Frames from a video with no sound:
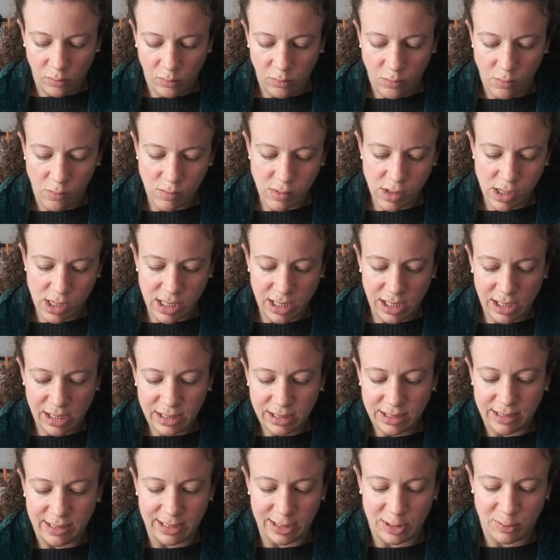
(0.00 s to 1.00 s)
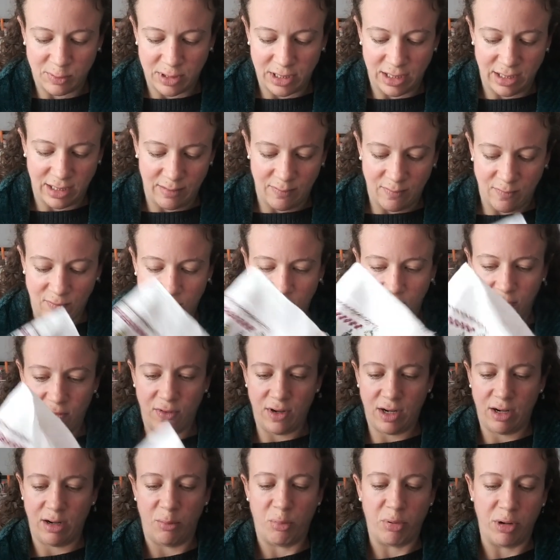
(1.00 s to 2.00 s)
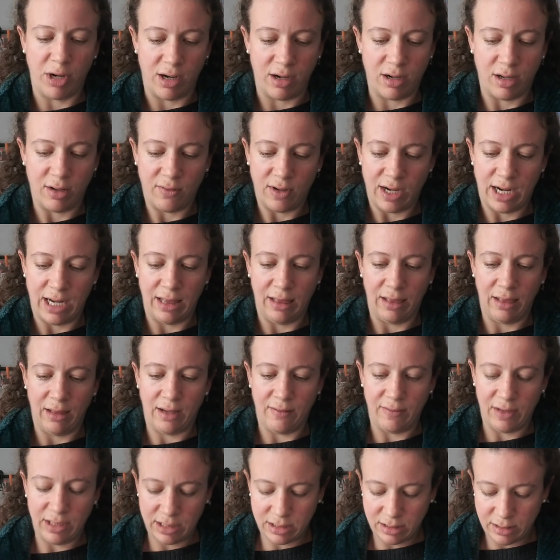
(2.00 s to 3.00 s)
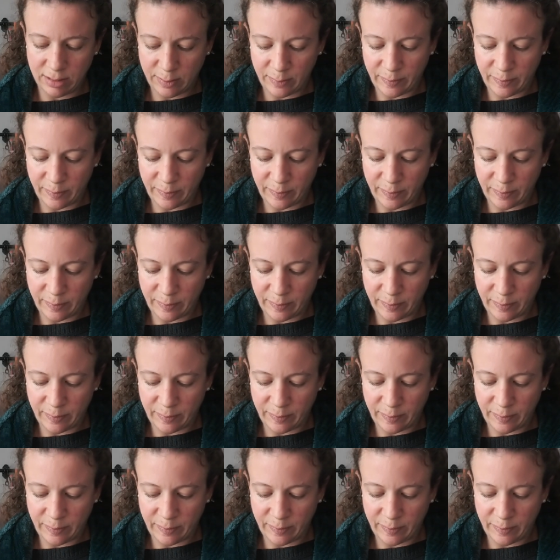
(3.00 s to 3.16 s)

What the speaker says: was this one. I'm very proud of. I love it.